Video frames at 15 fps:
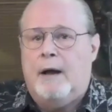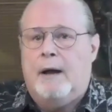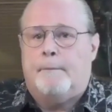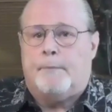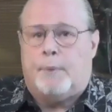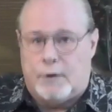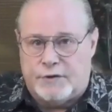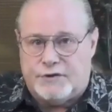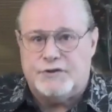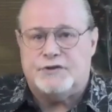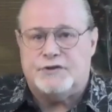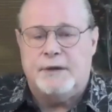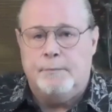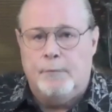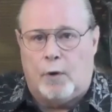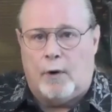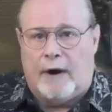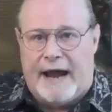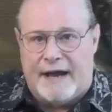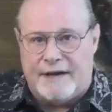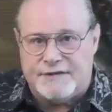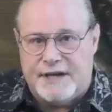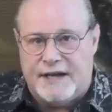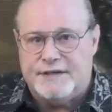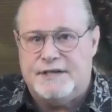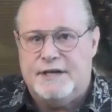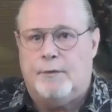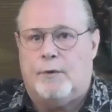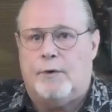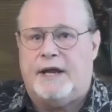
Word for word: purchasing more assets. He will